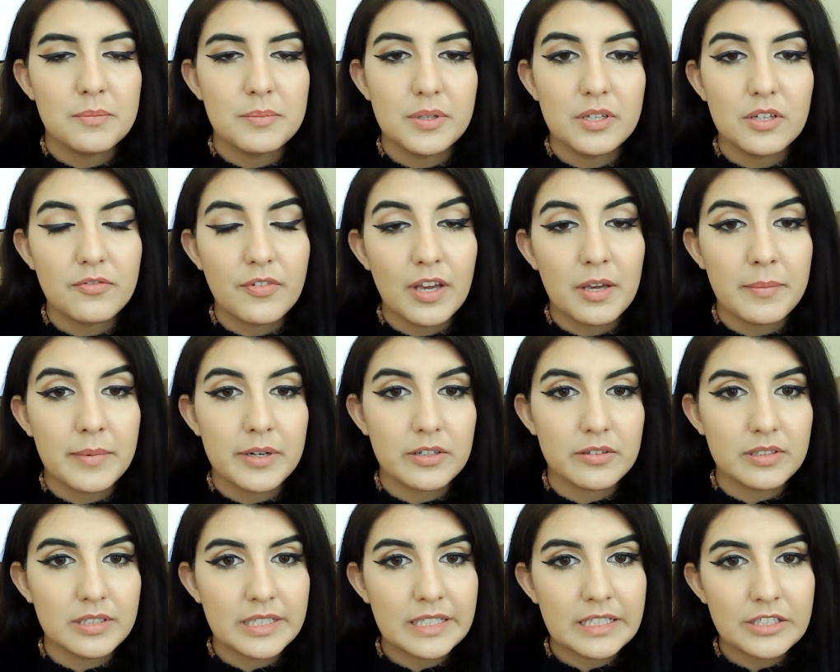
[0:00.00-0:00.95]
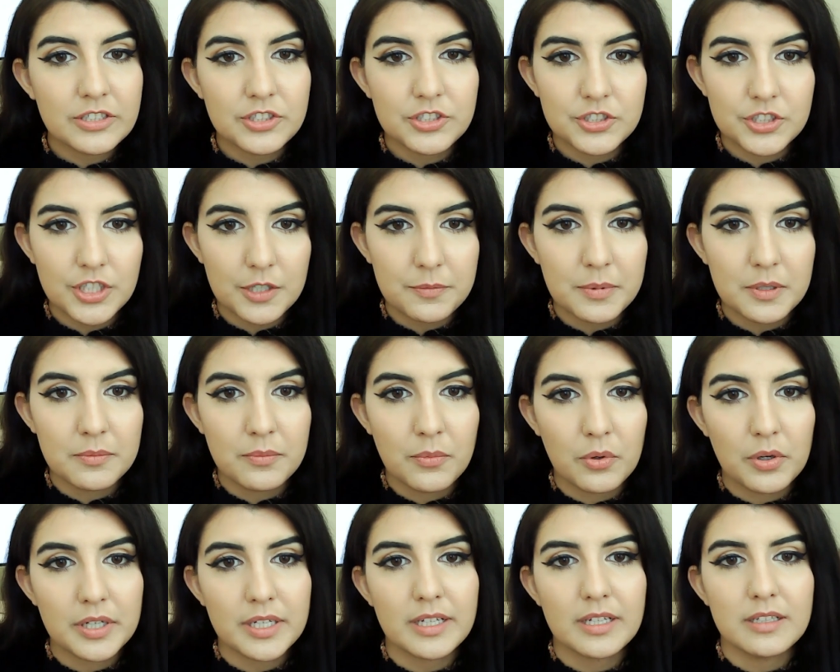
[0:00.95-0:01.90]
B of A, Merrill Lynch, JP
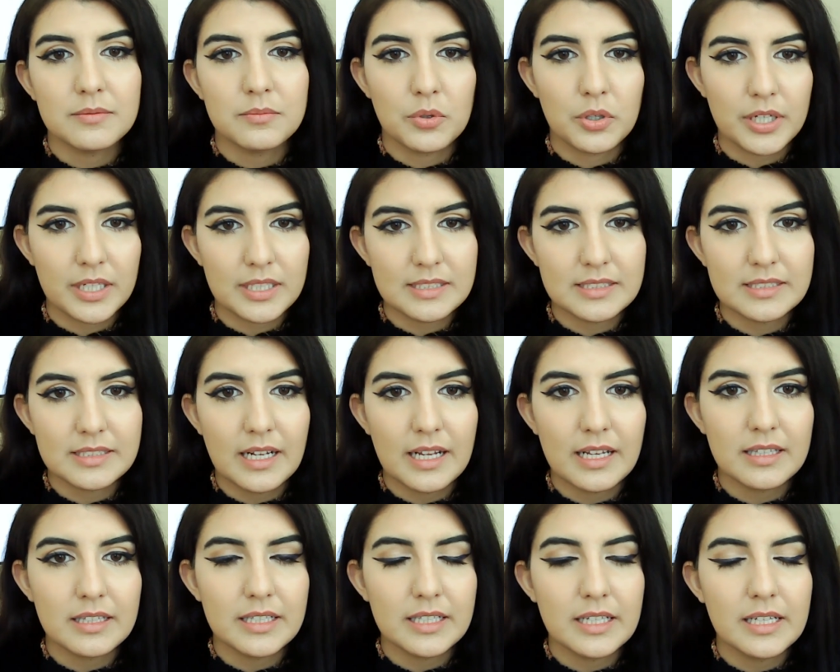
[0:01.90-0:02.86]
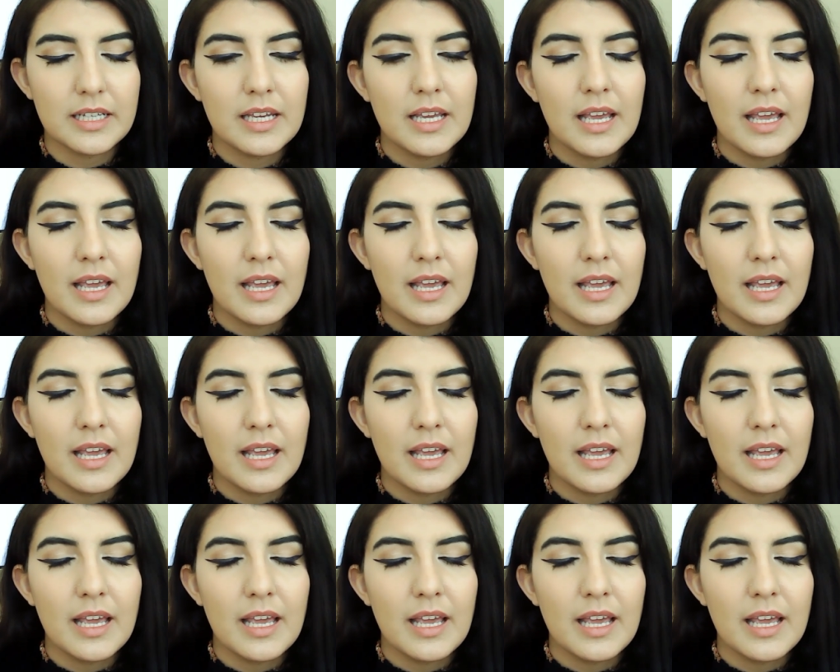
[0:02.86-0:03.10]
Morgan, Morgan Stanley,